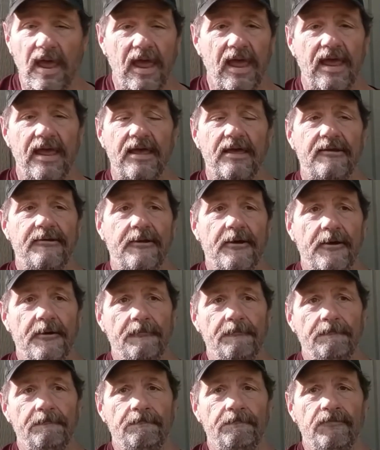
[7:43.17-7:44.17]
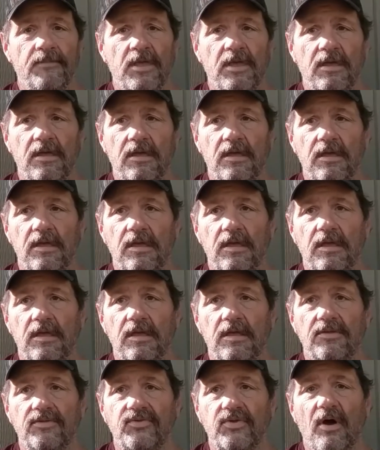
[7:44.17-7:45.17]
And
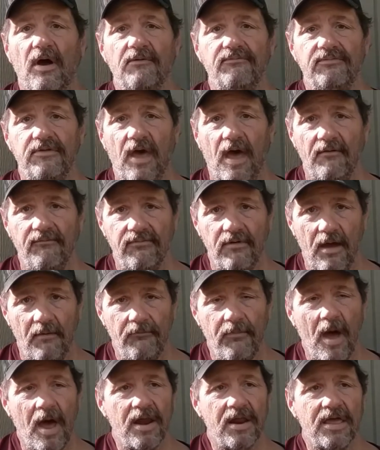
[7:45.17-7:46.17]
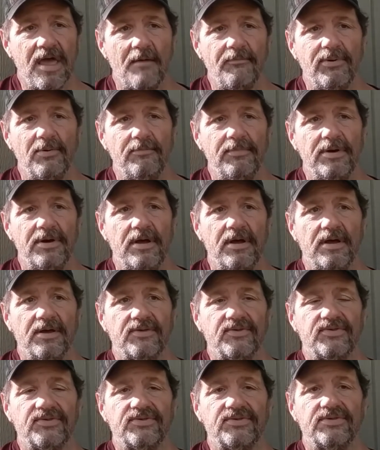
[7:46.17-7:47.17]
so I've bought a couple
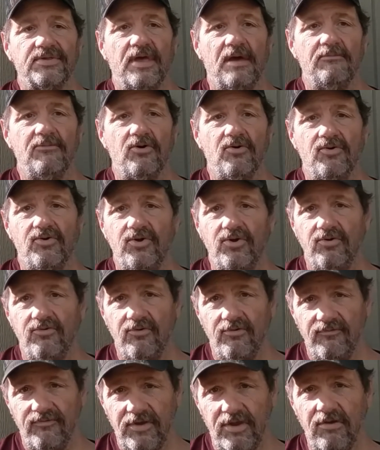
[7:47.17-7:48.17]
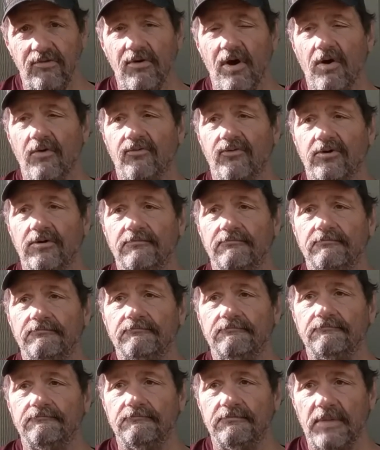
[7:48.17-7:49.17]
books. I'm going to do a review over them,
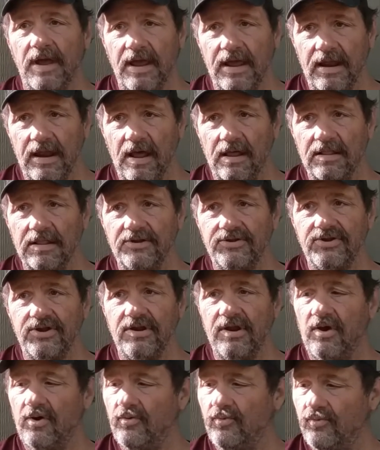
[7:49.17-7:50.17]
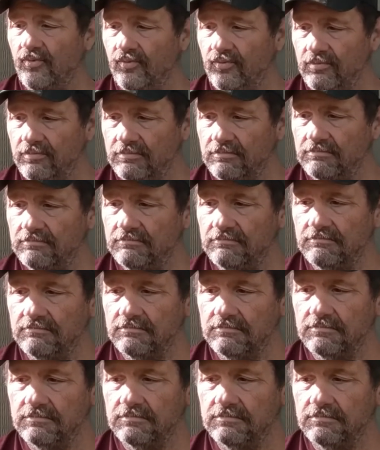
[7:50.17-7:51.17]
and I'll let you know
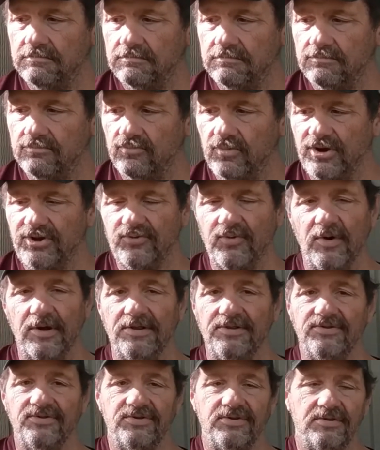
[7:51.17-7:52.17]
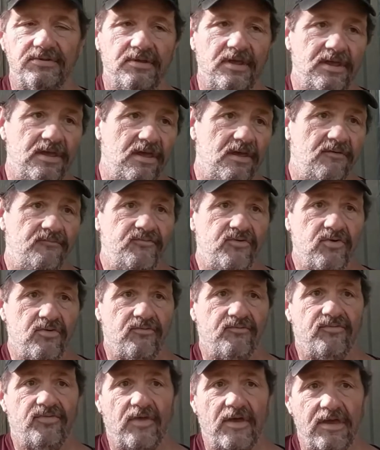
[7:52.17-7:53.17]
which ones, if
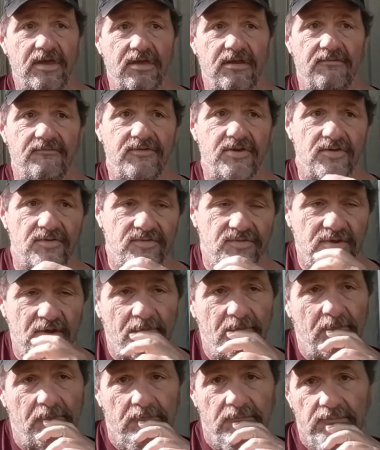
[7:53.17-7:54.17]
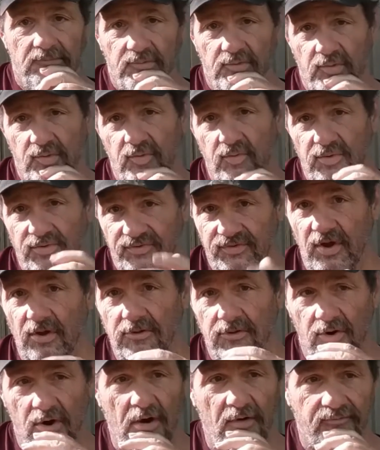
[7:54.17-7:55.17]
you're thinking of doing something with
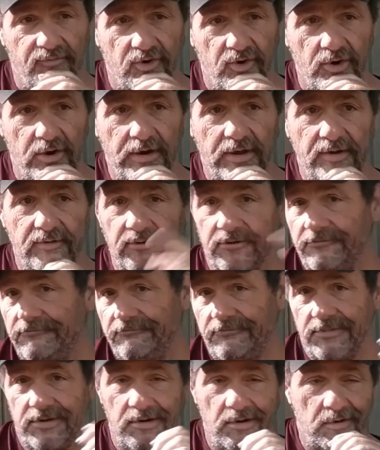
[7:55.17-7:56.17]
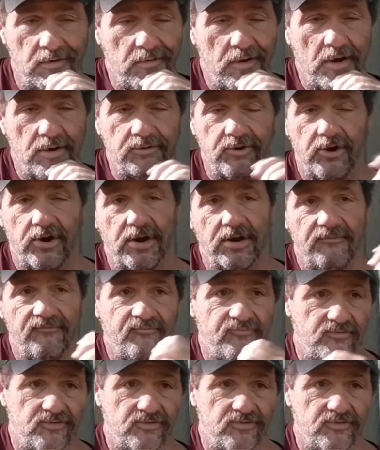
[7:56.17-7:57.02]
solar off grid or on grid